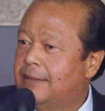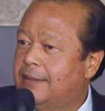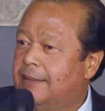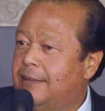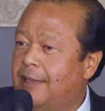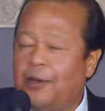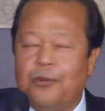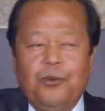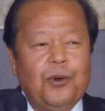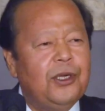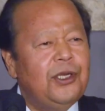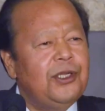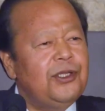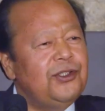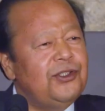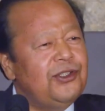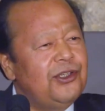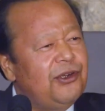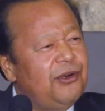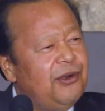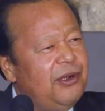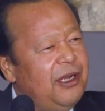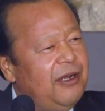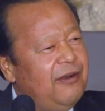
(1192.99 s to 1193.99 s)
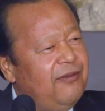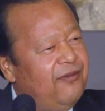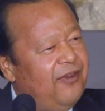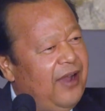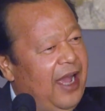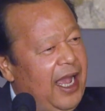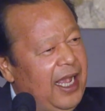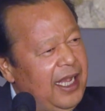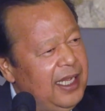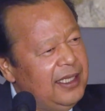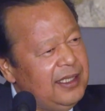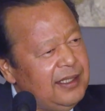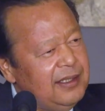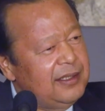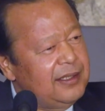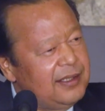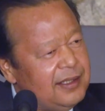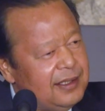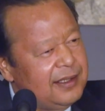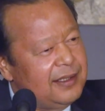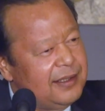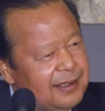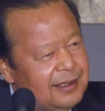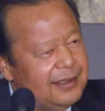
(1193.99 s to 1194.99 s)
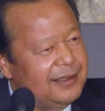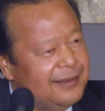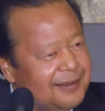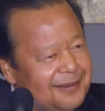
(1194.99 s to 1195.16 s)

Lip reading: And what is your advice?